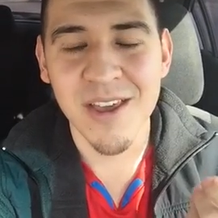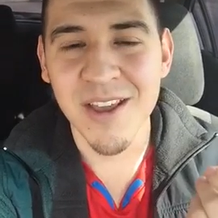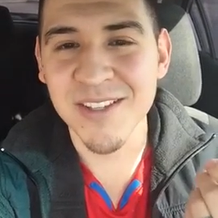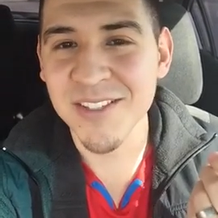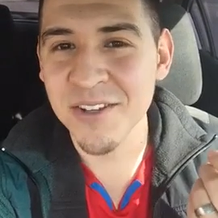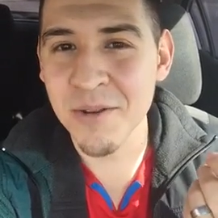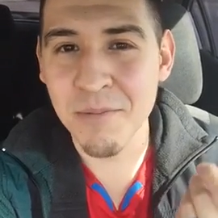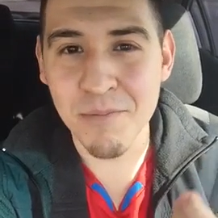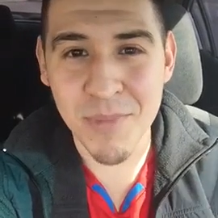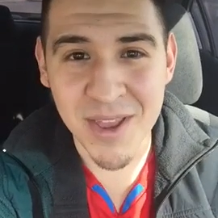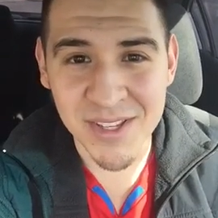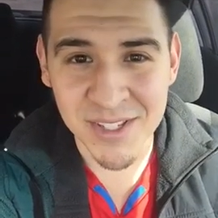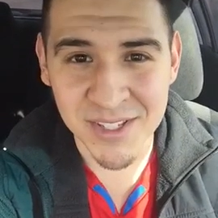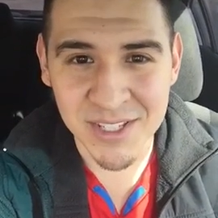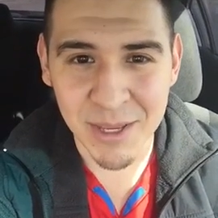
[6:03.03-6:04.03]
It's an
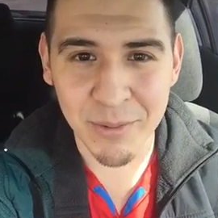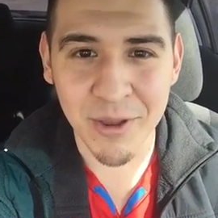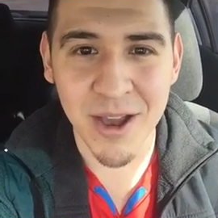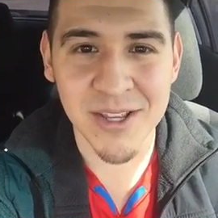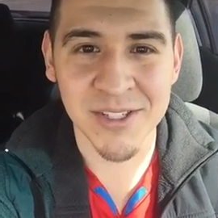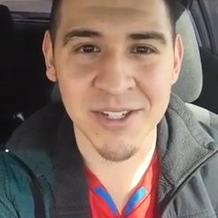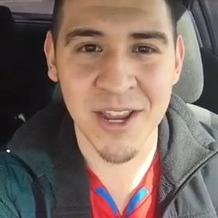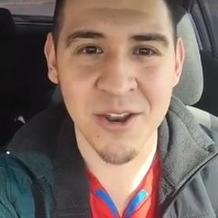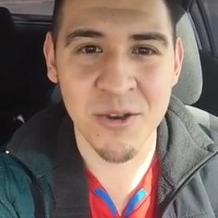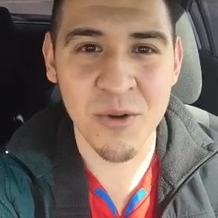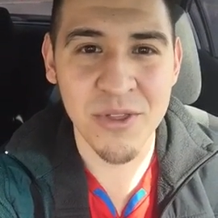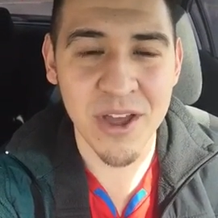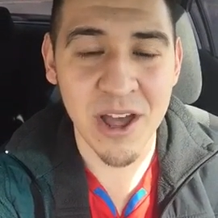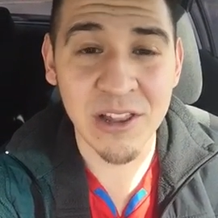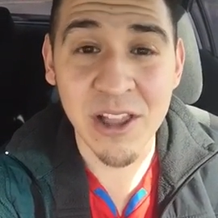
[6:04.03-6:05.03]
amazing tip, guys. And I know
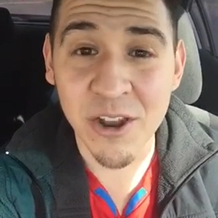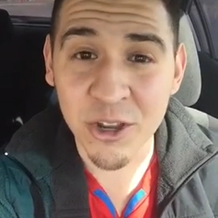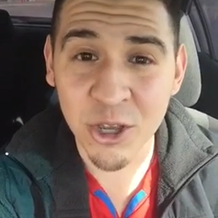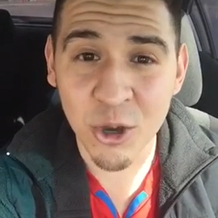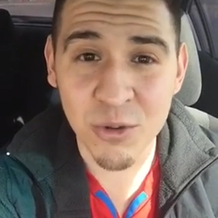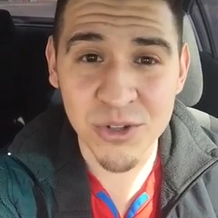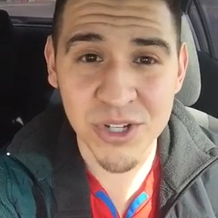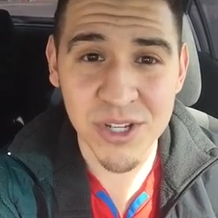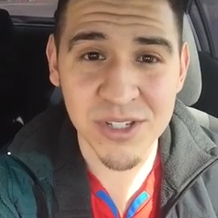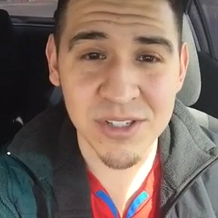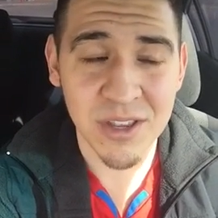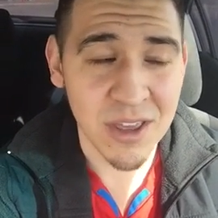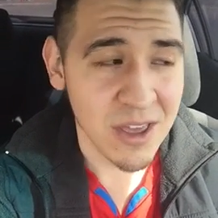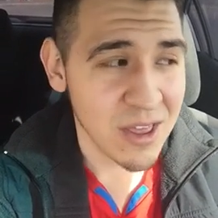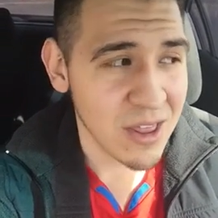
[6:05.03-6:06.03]
that a lot of
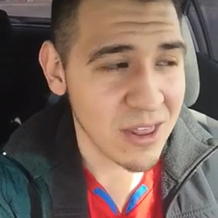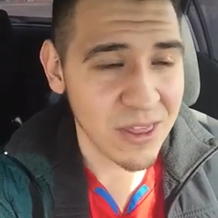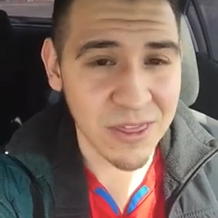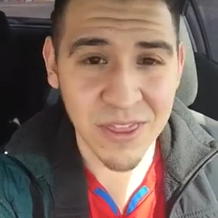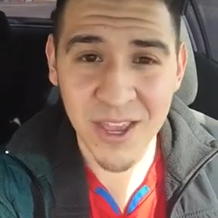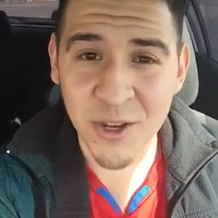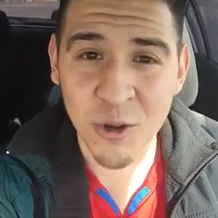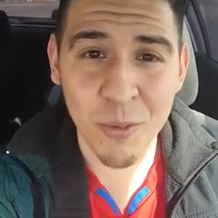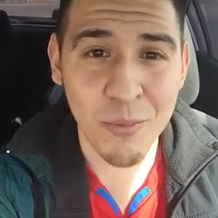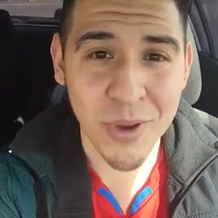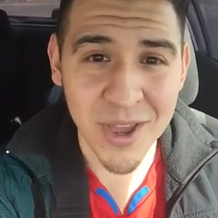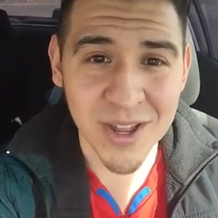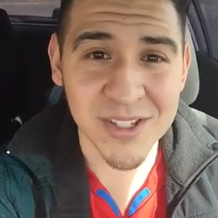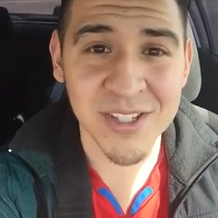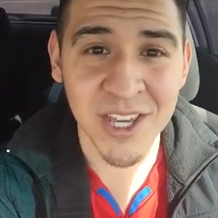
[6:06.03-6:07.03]
coaches, they don't
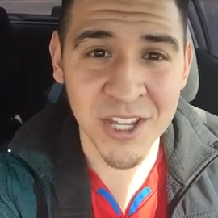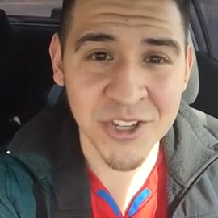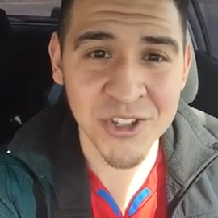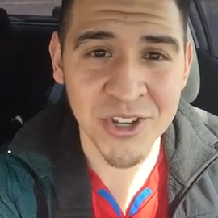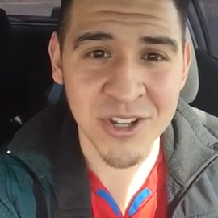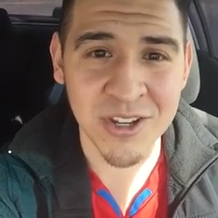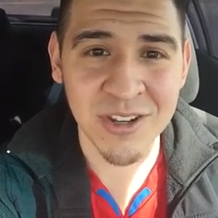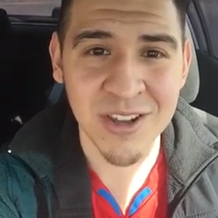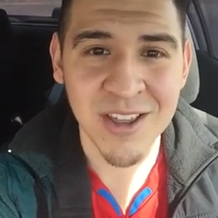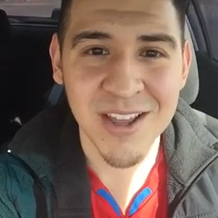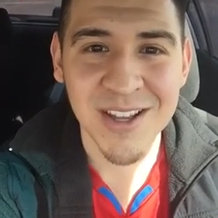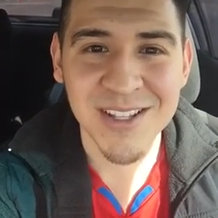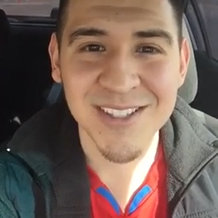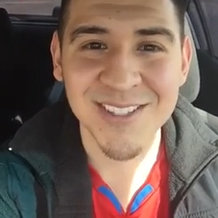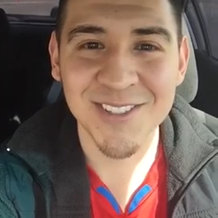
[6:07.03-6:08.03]
pay attention
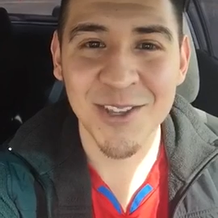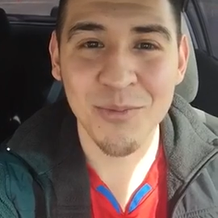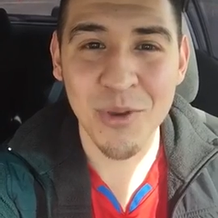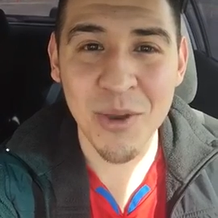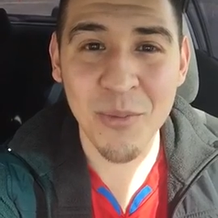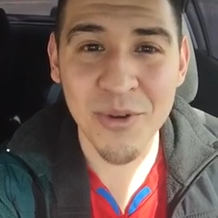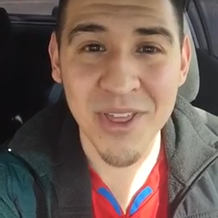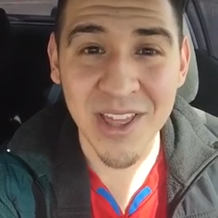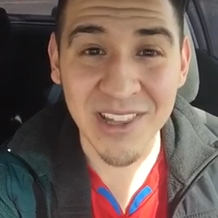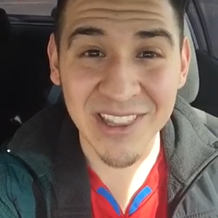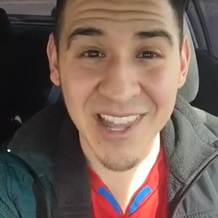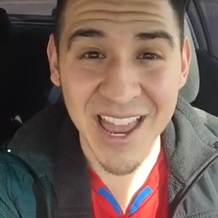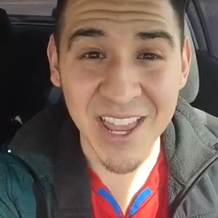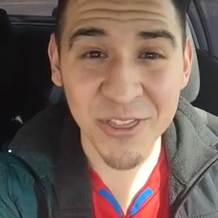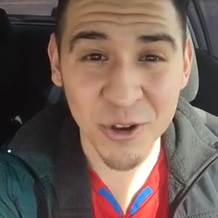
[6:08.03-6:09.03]
to the people that
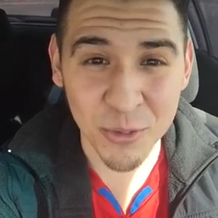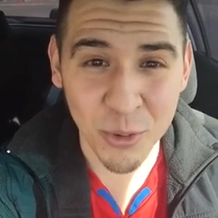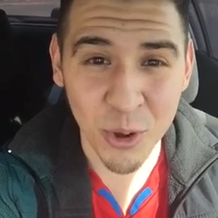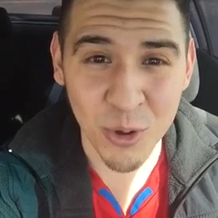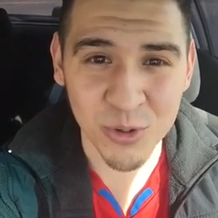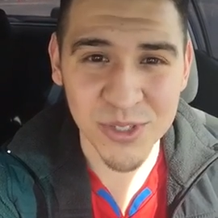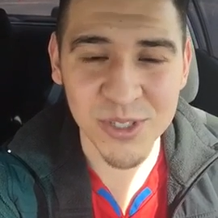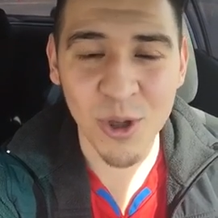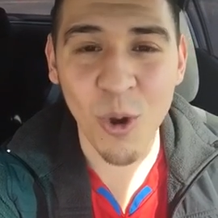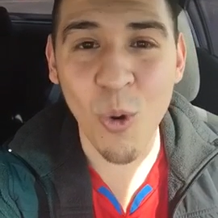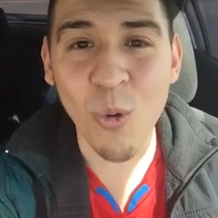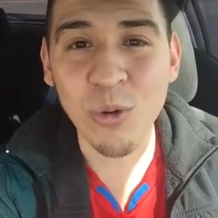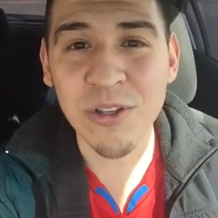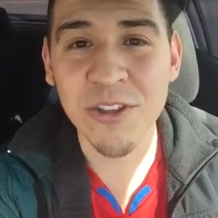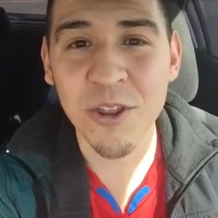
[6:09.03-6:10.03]
like their post,
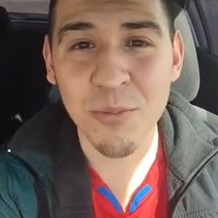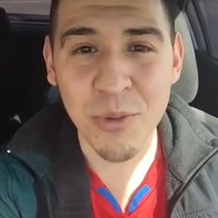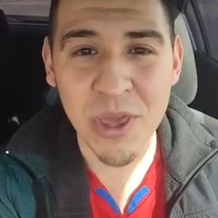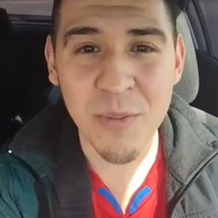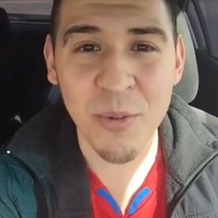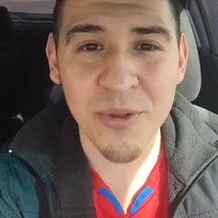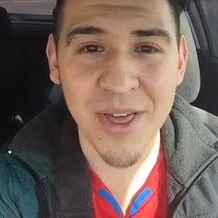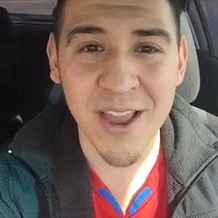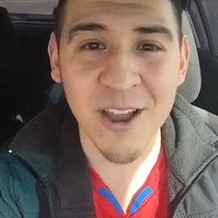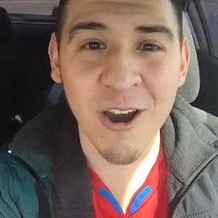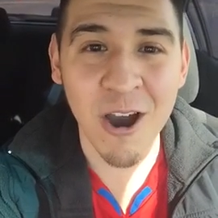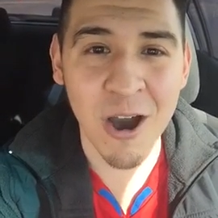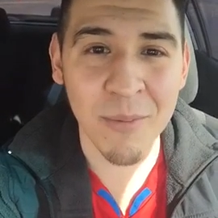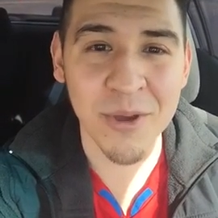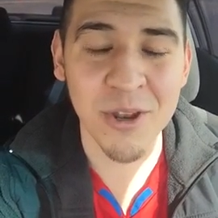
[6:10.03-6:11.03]
only the people that
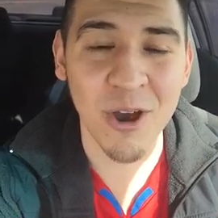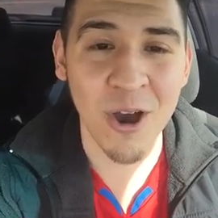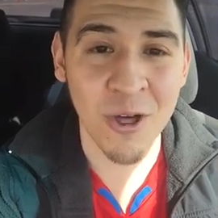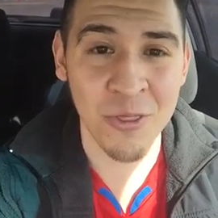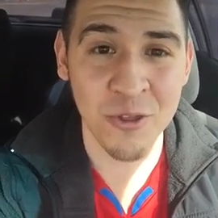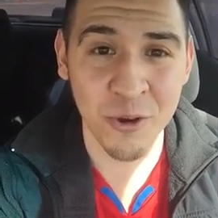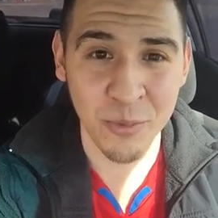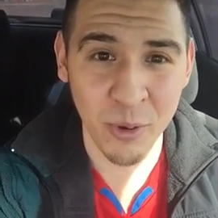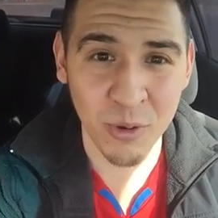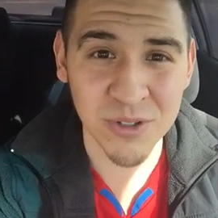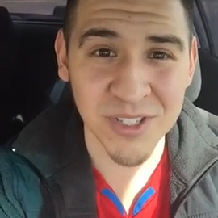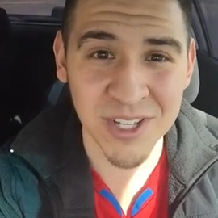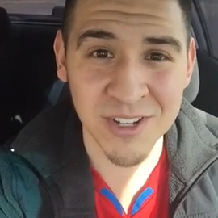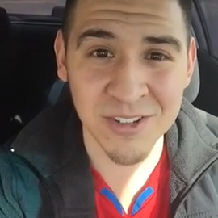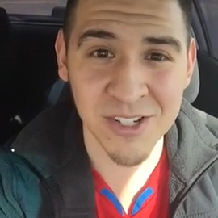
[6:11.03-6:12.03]
comment on their
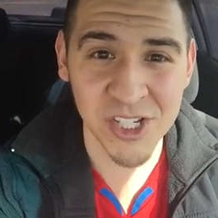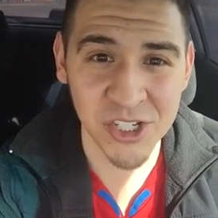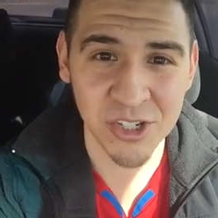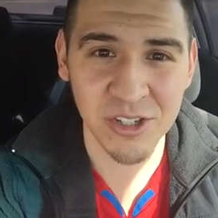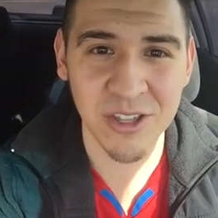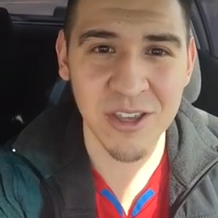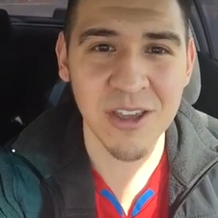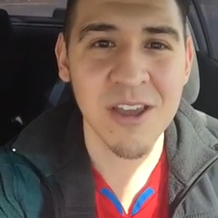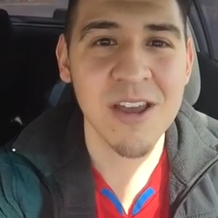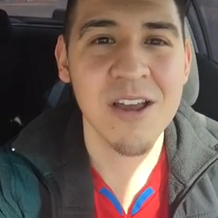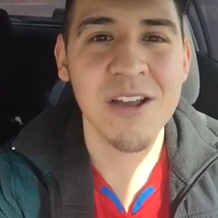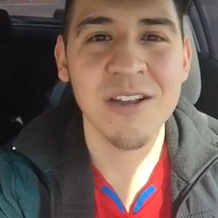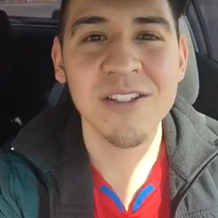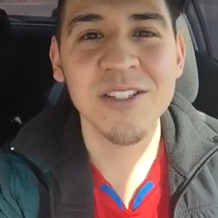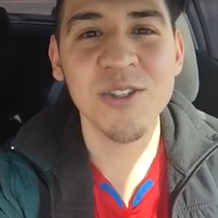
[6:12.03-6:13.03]
post initially.
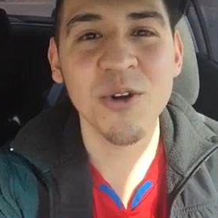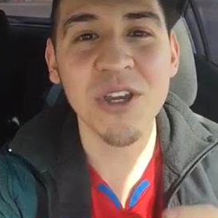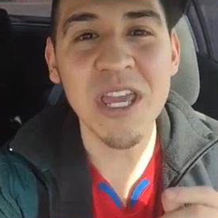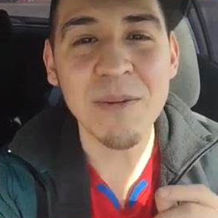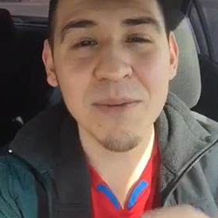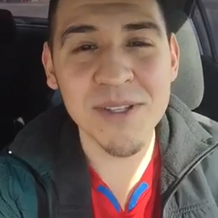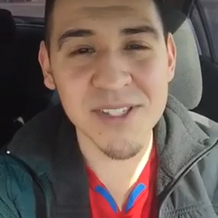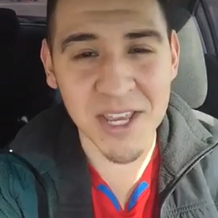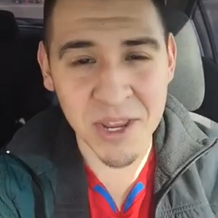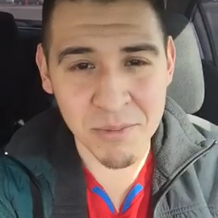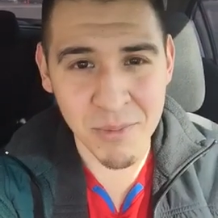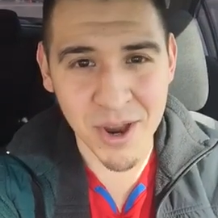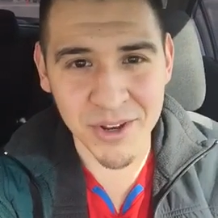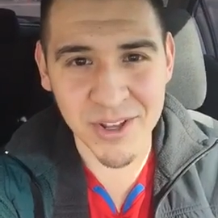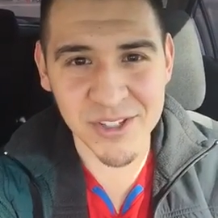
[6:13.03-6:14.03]
So keep this in
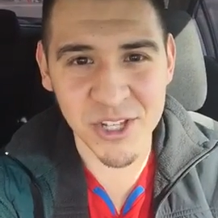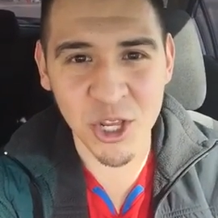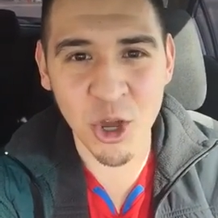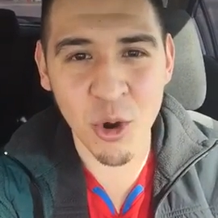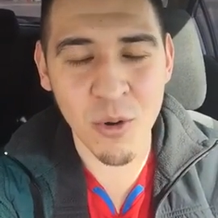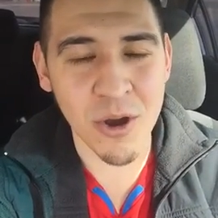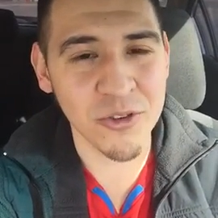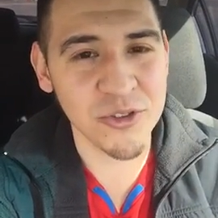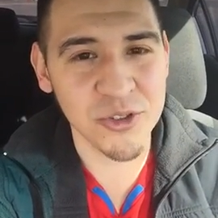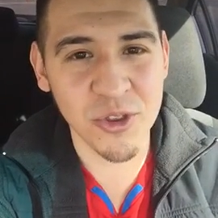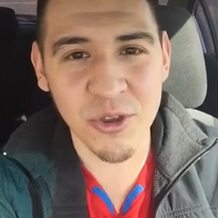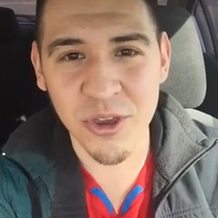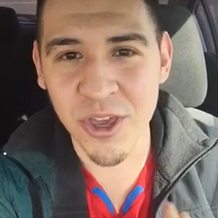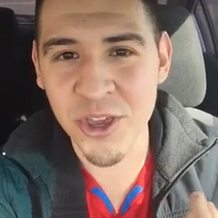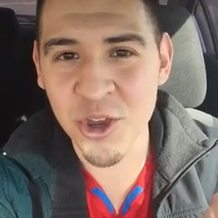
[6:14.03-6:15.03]
mind as you go on
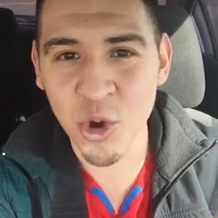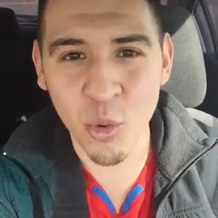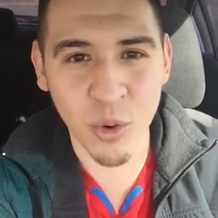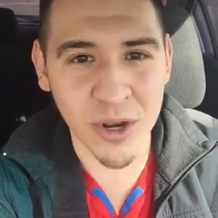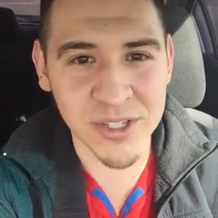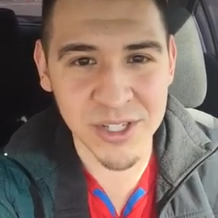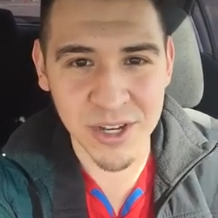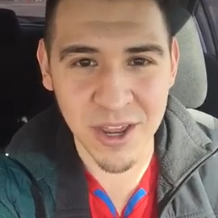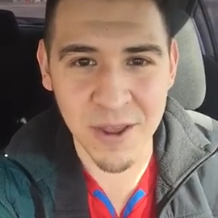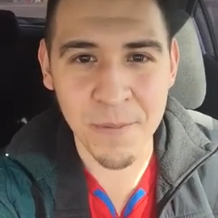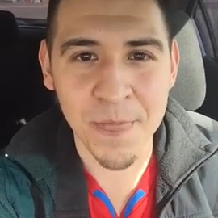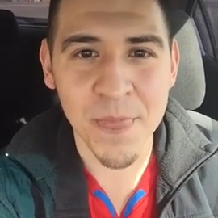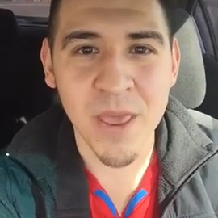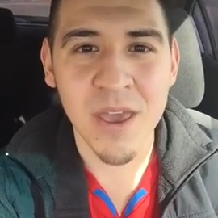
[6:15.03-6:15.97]
in your work today,